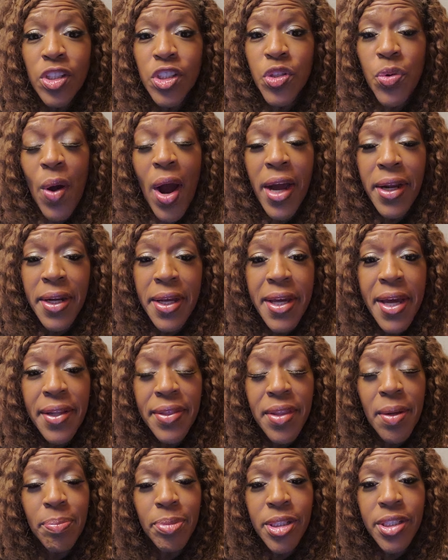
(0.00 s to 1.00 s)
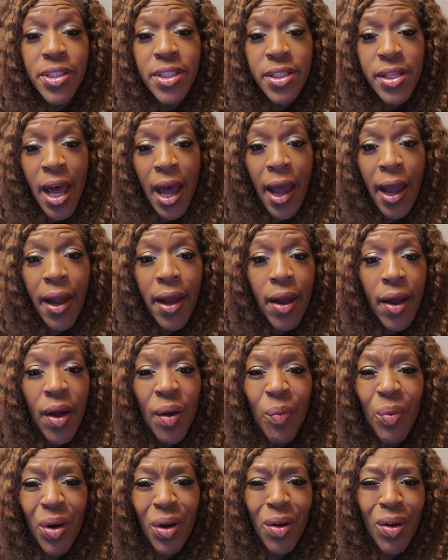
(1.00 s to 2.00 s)
trying to get them to stay.
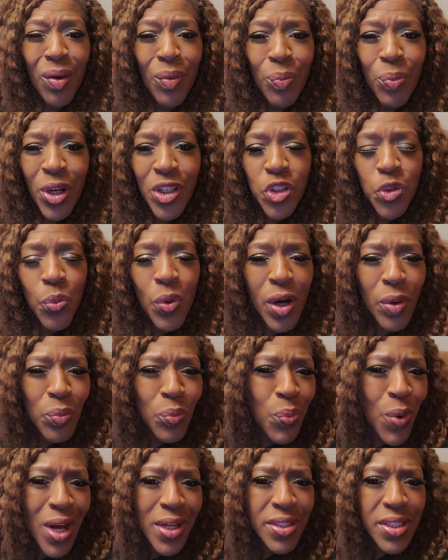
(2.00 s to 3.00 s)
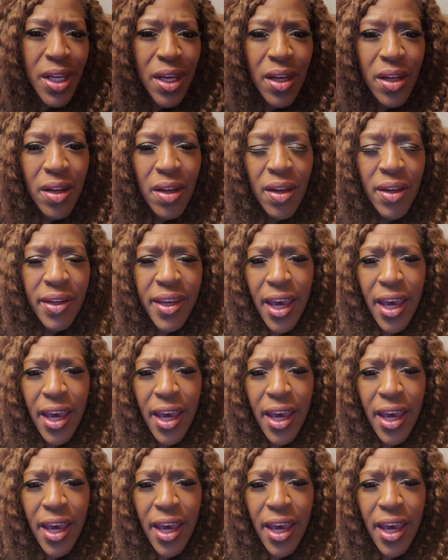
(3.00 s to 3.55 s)
Well, which one was it?